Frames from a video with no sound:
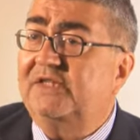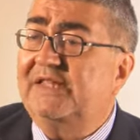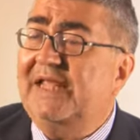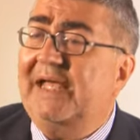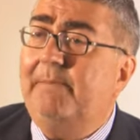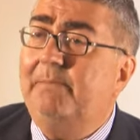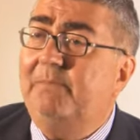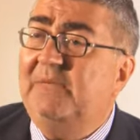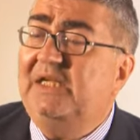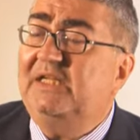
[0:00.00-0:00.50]

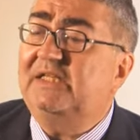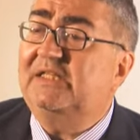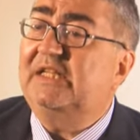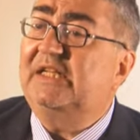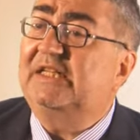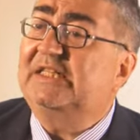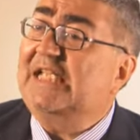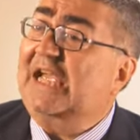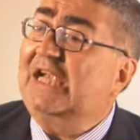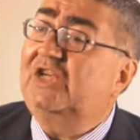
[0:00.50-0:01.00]
That means that
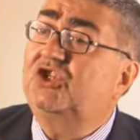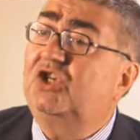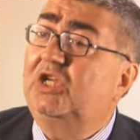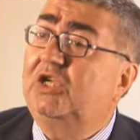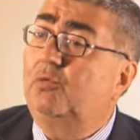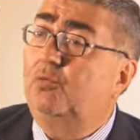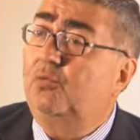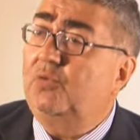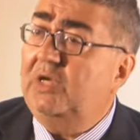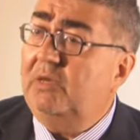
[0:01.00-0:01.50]
it's
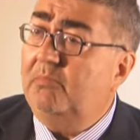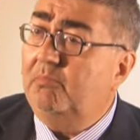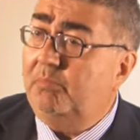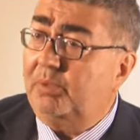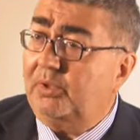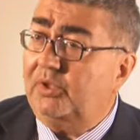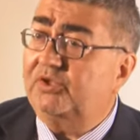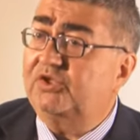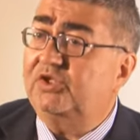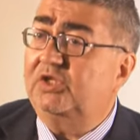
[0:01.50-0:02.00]
actually
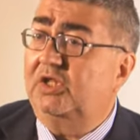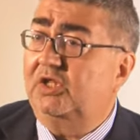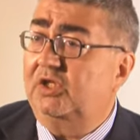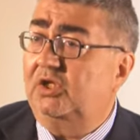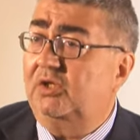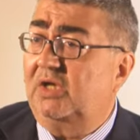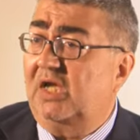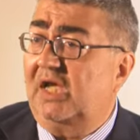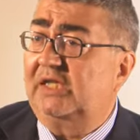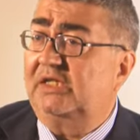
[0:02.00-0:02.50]
reimbursed in the
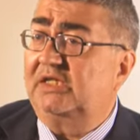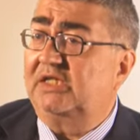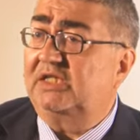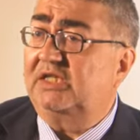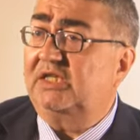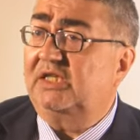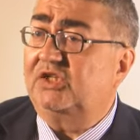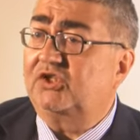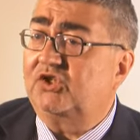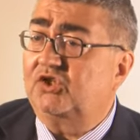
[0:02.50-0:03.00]
United
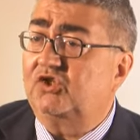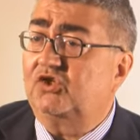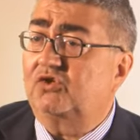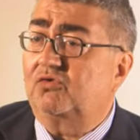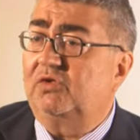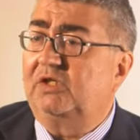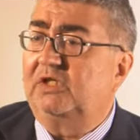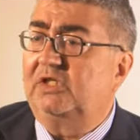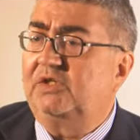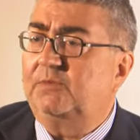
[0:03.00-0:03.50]
States to
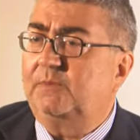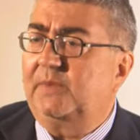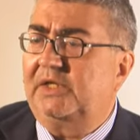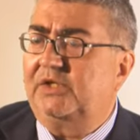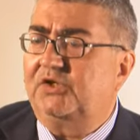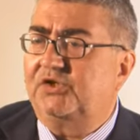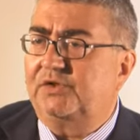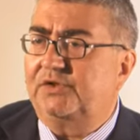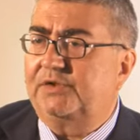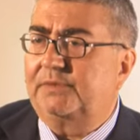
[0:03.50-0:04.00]
screen these
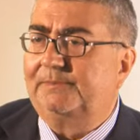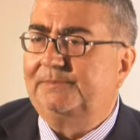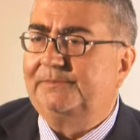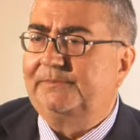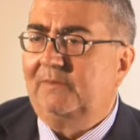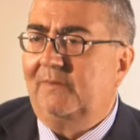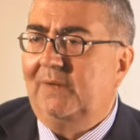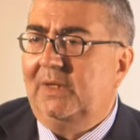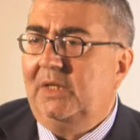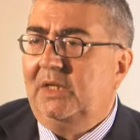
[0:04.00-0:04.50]
patients.
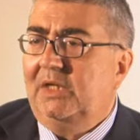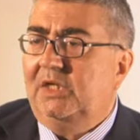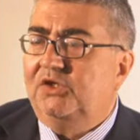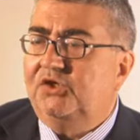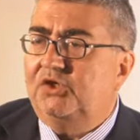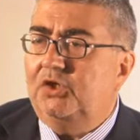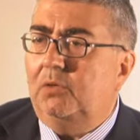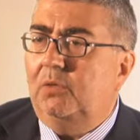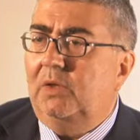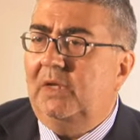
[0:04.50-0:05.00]

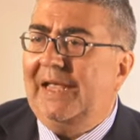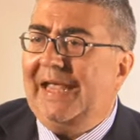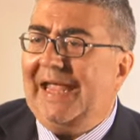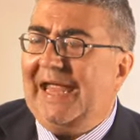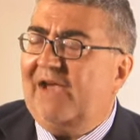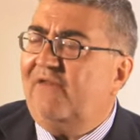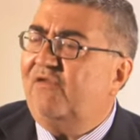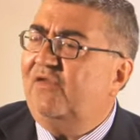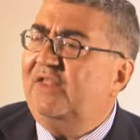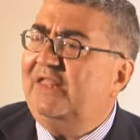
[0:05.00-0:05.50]
So
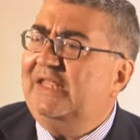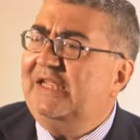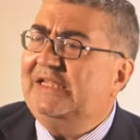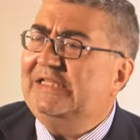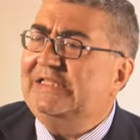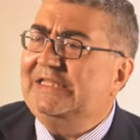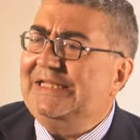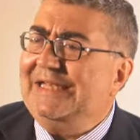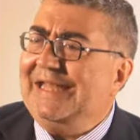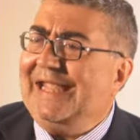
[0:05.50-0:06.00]
everything
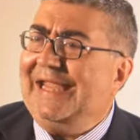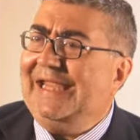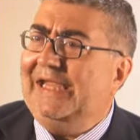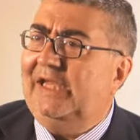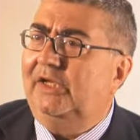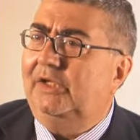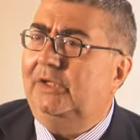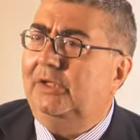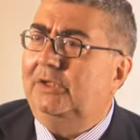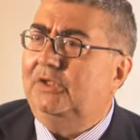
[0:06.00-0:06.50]
is
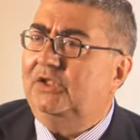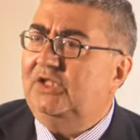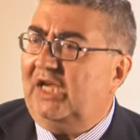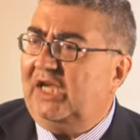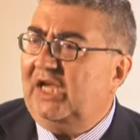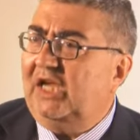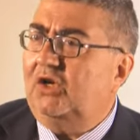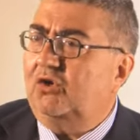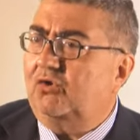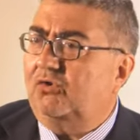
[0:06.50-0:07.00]
laid
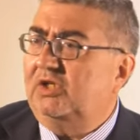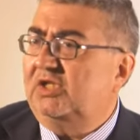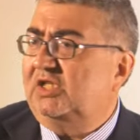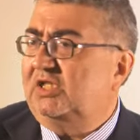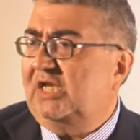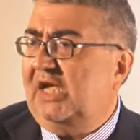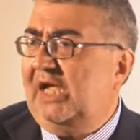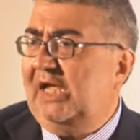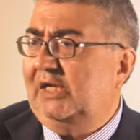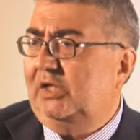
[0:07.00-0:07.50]
to increase
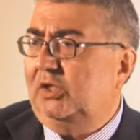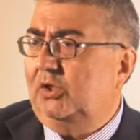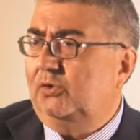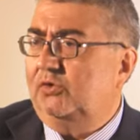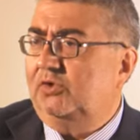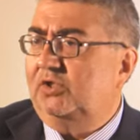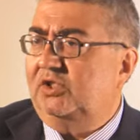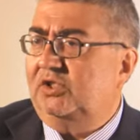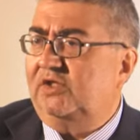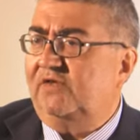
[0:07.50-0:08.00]

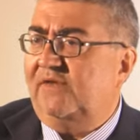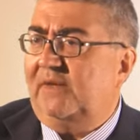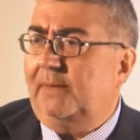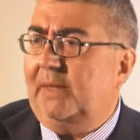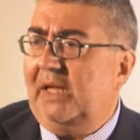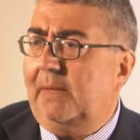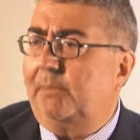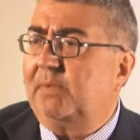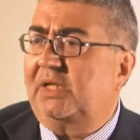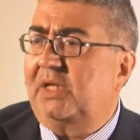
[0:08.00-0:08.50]
diagnosis of
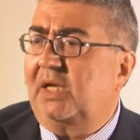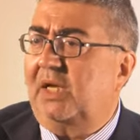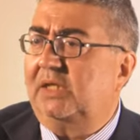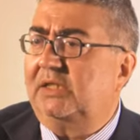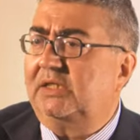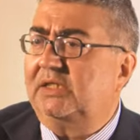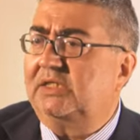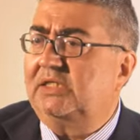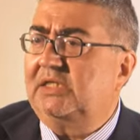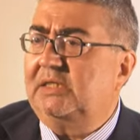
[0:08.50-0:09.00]

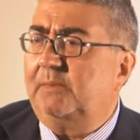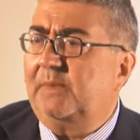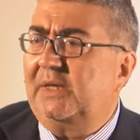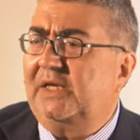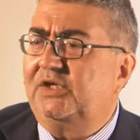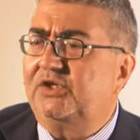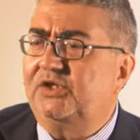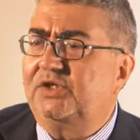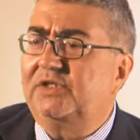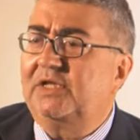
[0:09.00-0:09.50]
hepatitis C
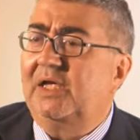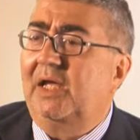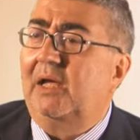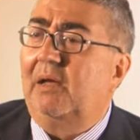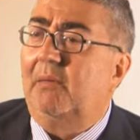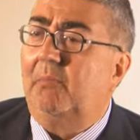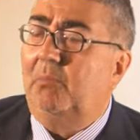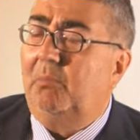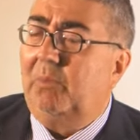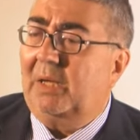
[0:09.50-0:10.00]
patients,
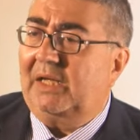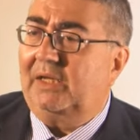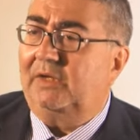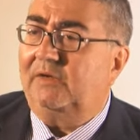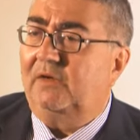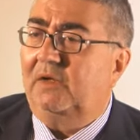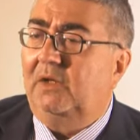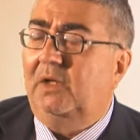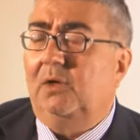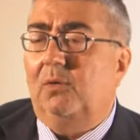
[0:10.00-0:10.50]

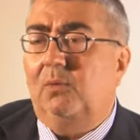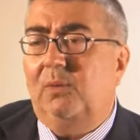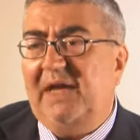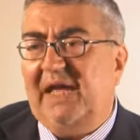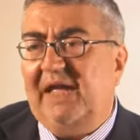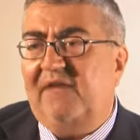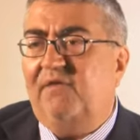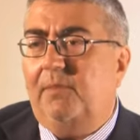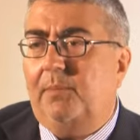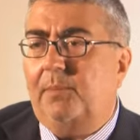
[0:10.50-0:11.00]
but we
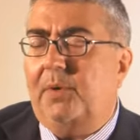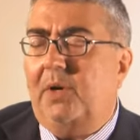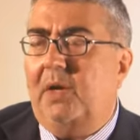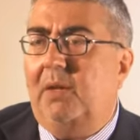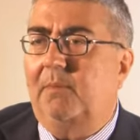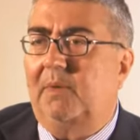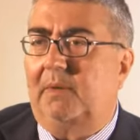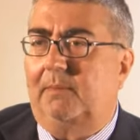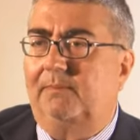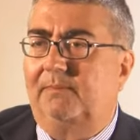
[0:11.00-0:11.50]
have a
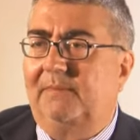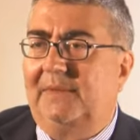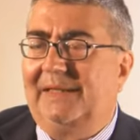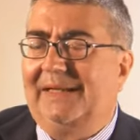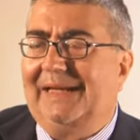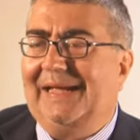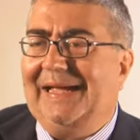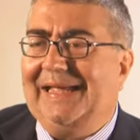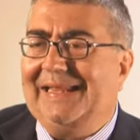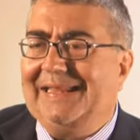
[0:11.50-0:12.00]
problem.
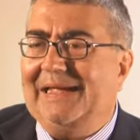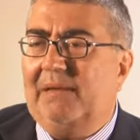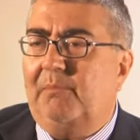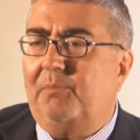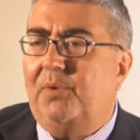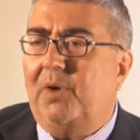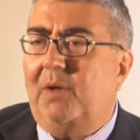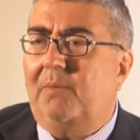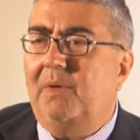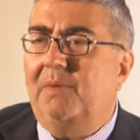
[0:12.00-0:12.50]
And that
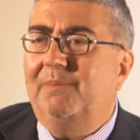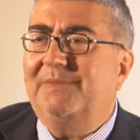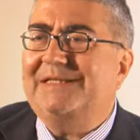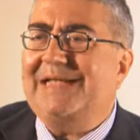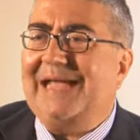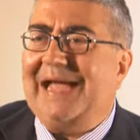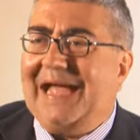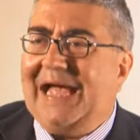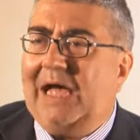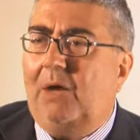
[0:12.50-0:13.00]
problem is,
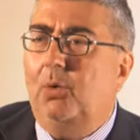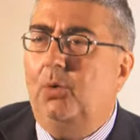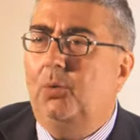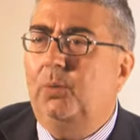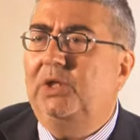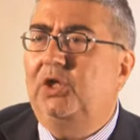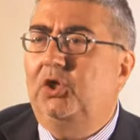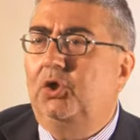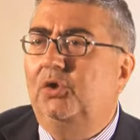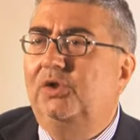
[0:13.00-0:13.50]
how are
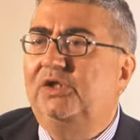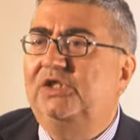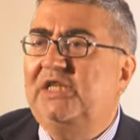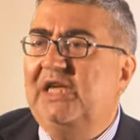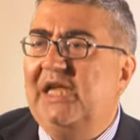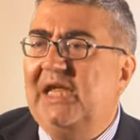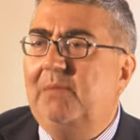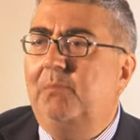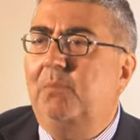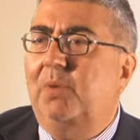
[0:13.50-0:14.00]
we going
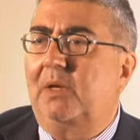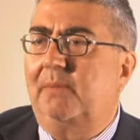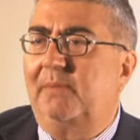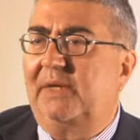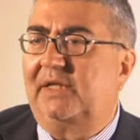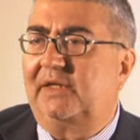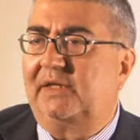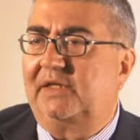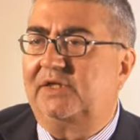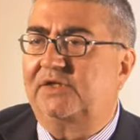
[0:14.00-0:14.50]
to
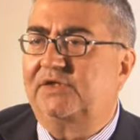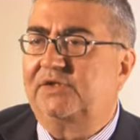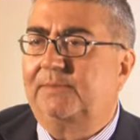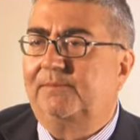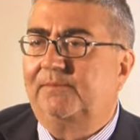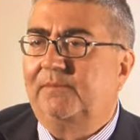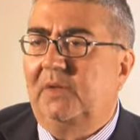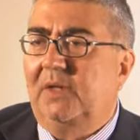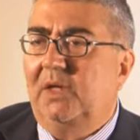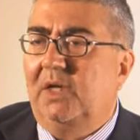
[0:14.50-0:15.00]
implement this?
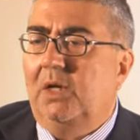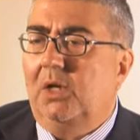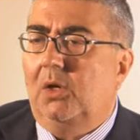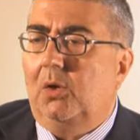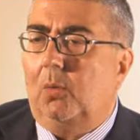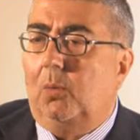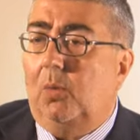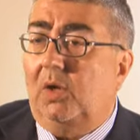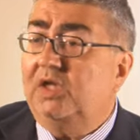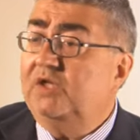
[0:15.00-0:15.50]

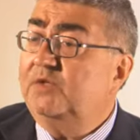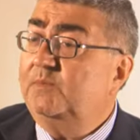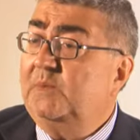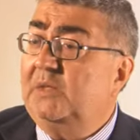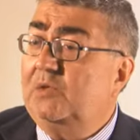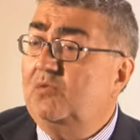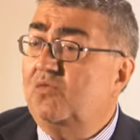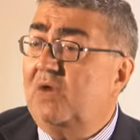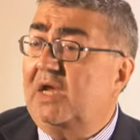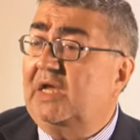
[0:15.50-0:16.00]
What has
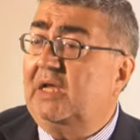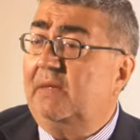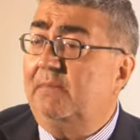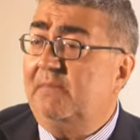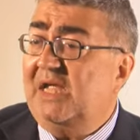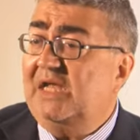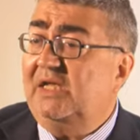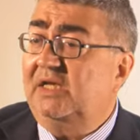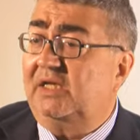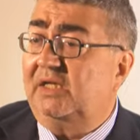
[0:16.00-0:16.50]
been
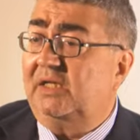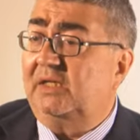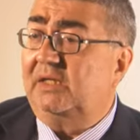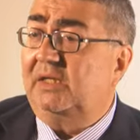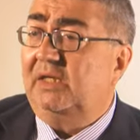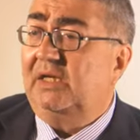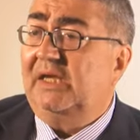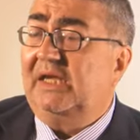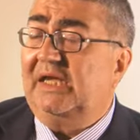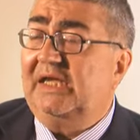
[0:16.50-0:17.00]
recommended
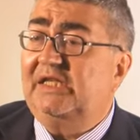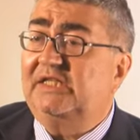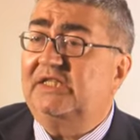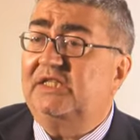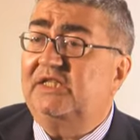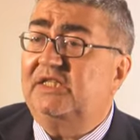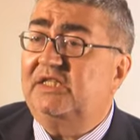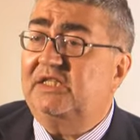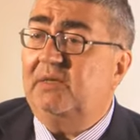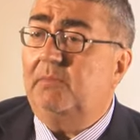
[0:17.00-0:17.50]
is
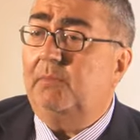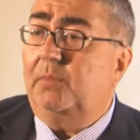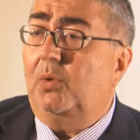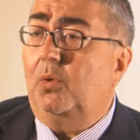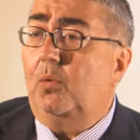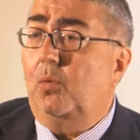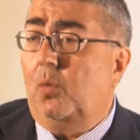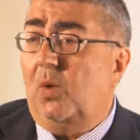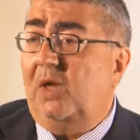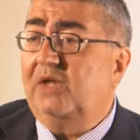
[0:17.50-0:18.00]
a
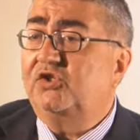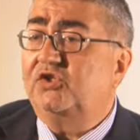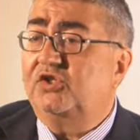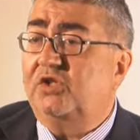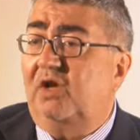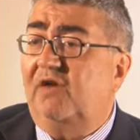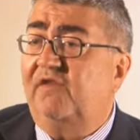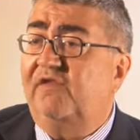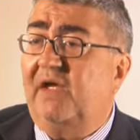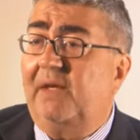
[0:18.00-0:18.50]
simple
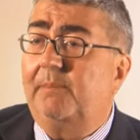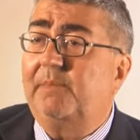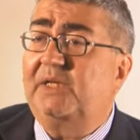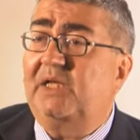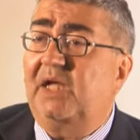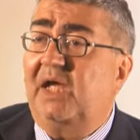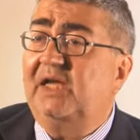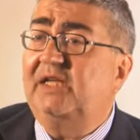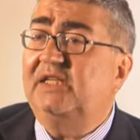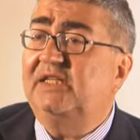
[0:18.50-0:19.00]
once-off
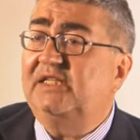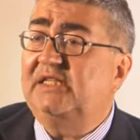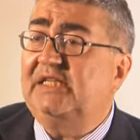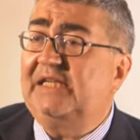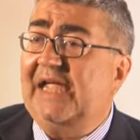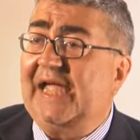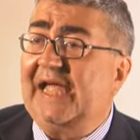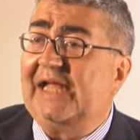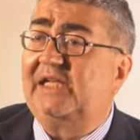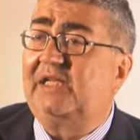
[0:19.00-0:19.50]
hepatitis
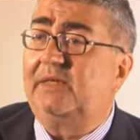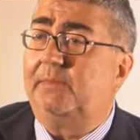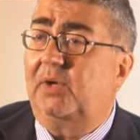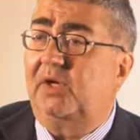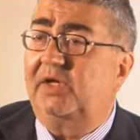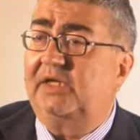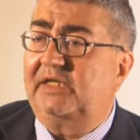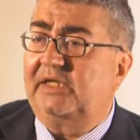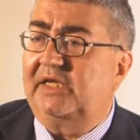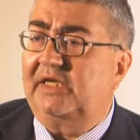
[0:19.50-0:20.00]
C
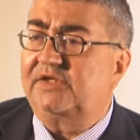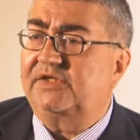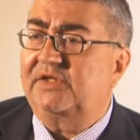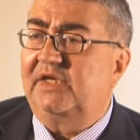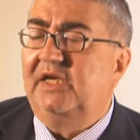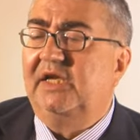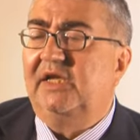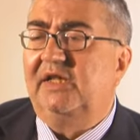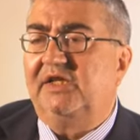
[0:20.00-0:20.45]
antibody test.